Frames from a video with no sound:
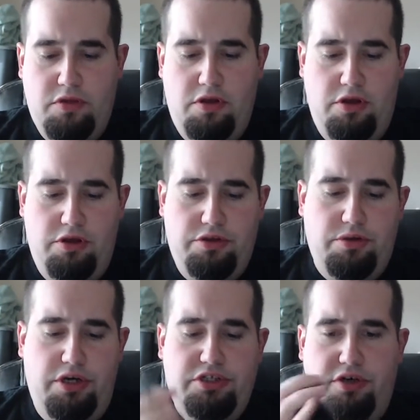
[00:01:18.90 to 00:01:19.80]
So
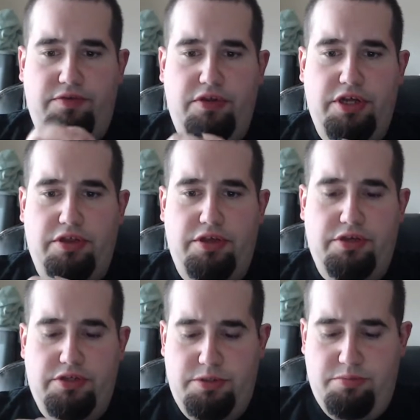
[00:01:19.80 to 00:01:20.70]
I shuffle like this.
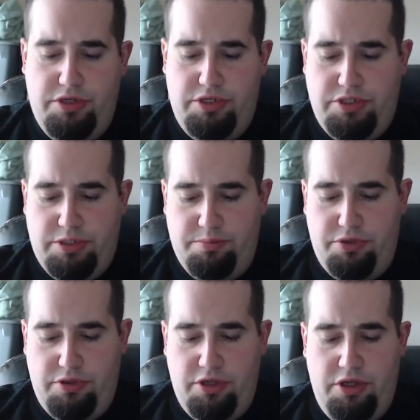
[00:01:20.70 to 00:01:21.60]
It's pretty
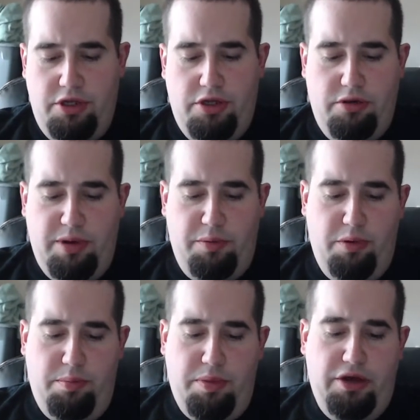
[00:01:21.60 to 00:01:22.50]
simple. I will
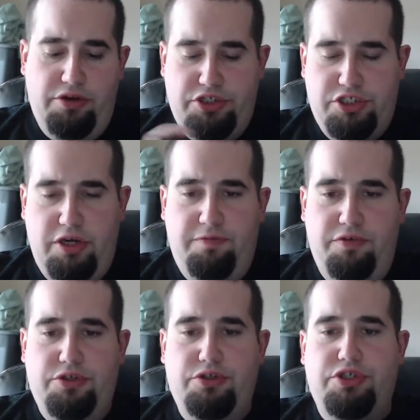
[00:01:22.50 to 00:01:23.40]
pile shuffle
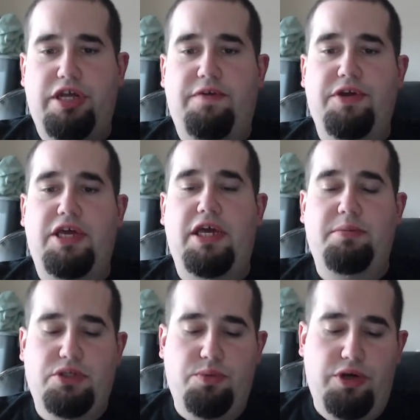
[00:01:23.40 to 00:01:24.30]
usually every game
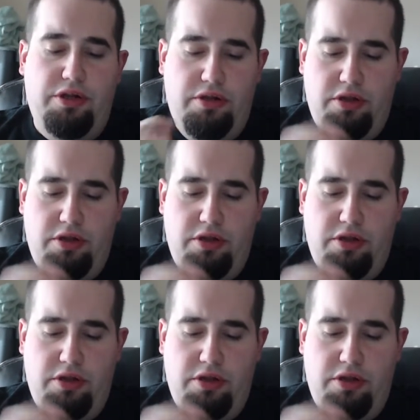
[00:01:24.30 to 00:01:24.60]
as well.